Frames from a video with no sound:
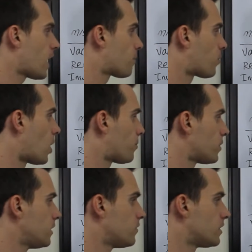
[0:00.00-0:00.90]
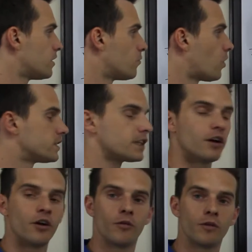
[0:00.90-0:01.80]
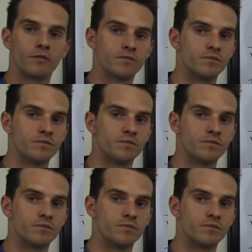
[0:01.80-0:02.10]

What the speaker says: had a property, even ones that are